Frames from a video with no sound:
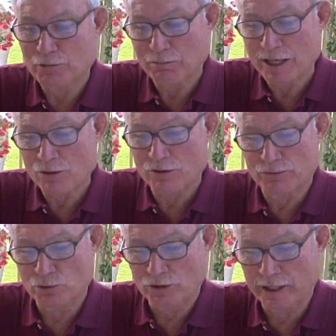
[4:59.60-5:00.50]
a
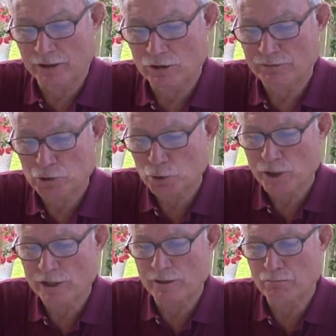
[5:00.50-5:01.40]
powerful tale of
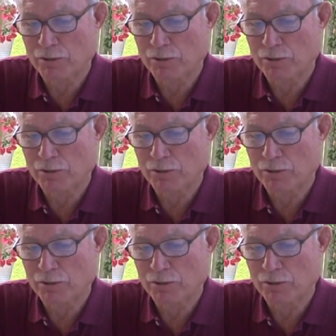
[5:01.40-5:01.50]
greed and